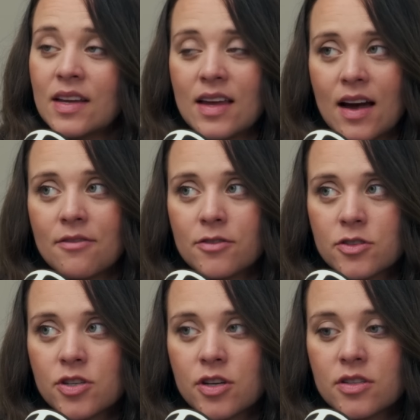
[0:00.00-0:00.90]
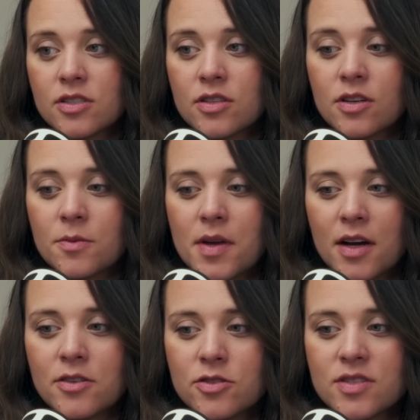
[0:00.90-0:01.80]
Yeah, for sure. To look
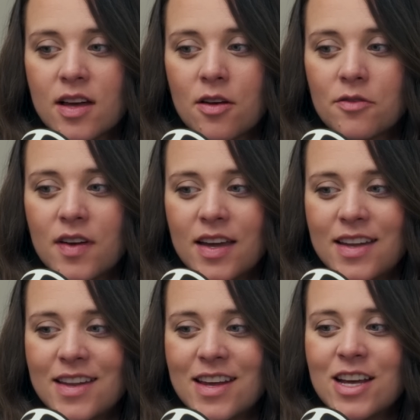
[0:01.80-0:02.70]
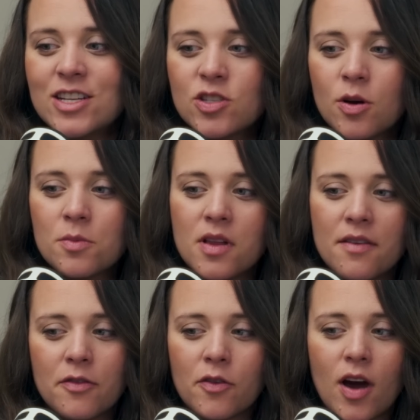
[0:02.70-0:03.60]
beyond yourself and show them the
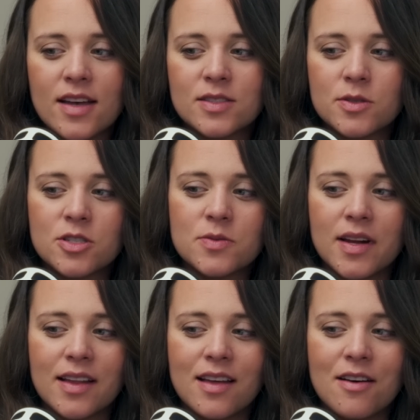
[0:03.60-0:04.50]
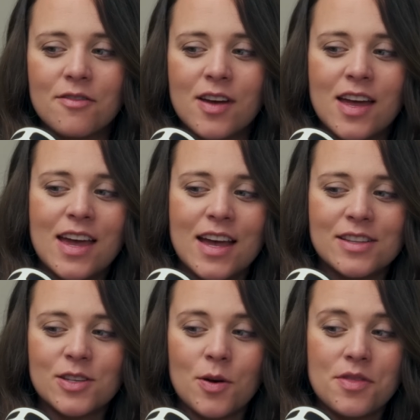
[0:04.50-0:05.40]
love of Christ, which is what I love.
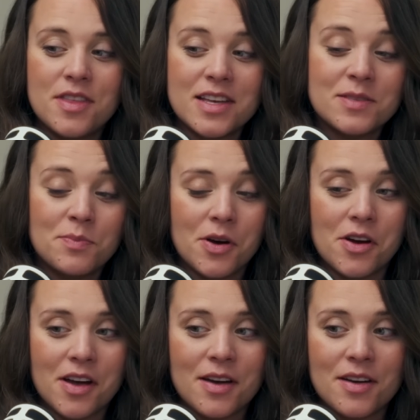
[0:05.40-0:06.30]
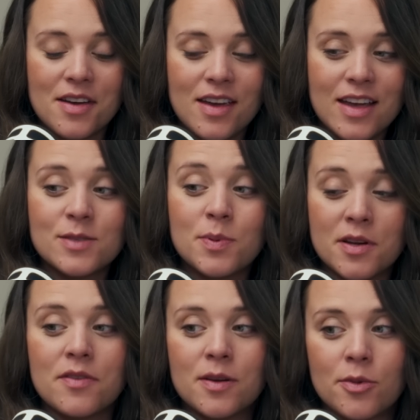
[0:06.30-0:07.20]
And so this book, it's been
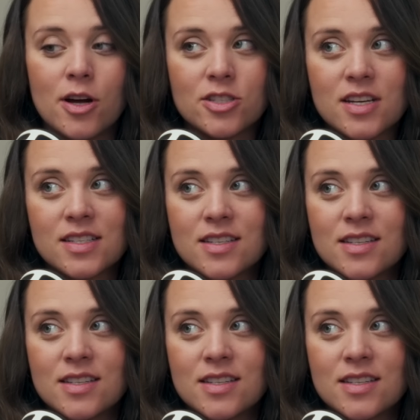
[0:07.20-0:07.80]
a fun project.